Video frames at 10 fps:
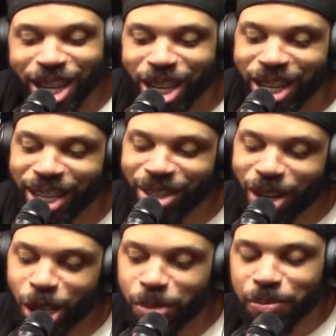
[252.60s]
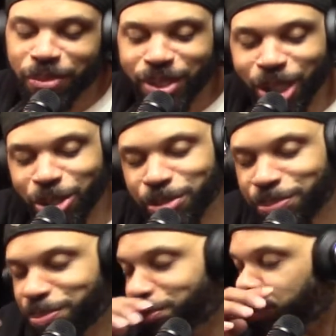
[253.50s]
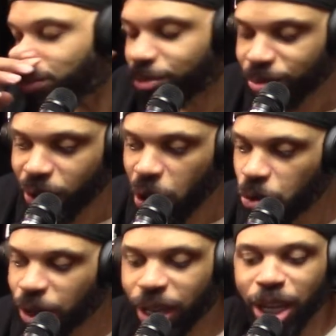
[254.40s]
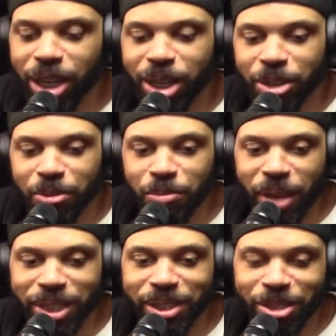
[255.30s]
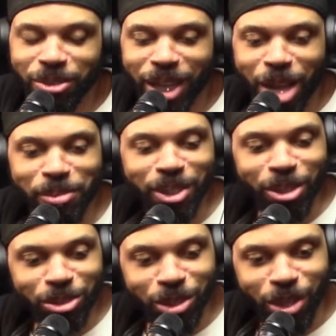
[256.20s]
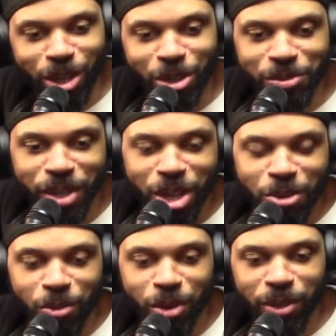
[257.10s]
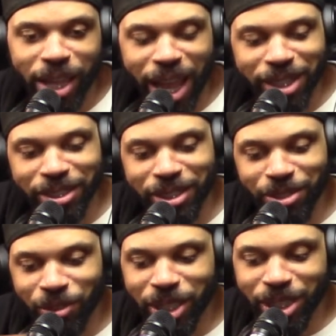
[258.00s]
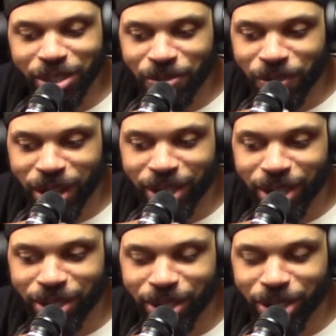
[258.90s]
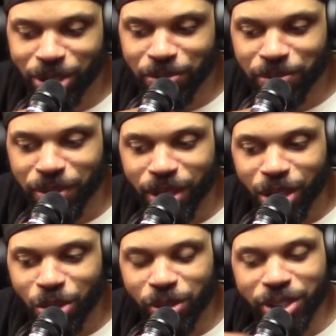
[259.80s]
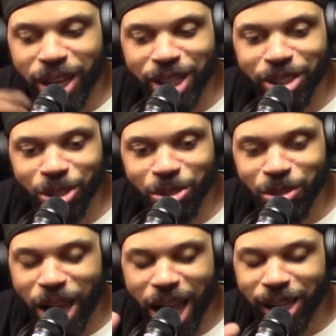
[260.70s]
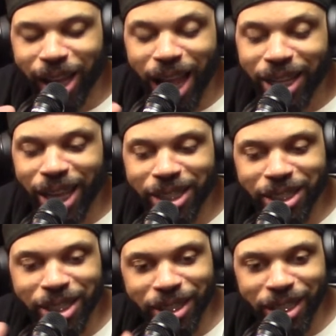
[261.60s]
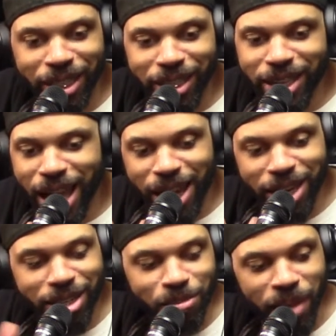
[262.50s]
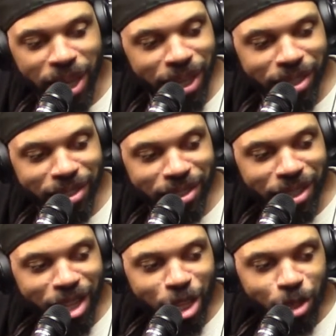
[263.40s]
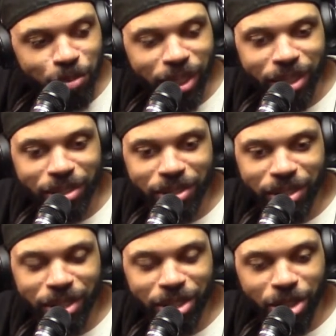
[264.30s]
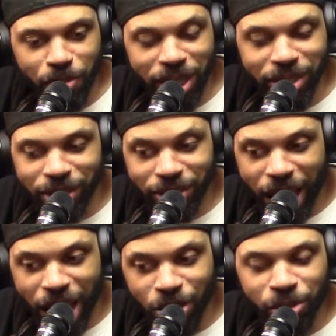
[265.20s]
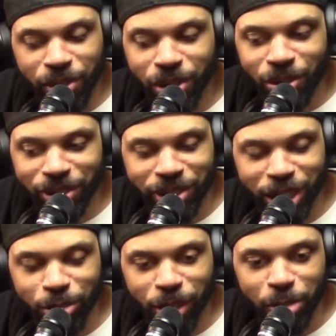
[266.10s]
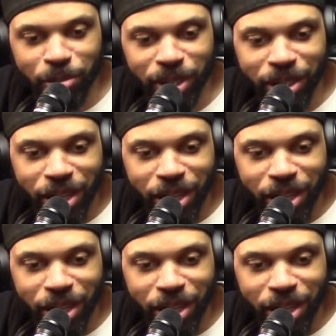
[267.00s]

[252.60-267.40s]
Anyway, so the uh basically the episode start off where we actually we get to find out uh well, Josto, I, I guess he think he got it made. Yeah. Because he basically, I don't know if he go to celebrate, but he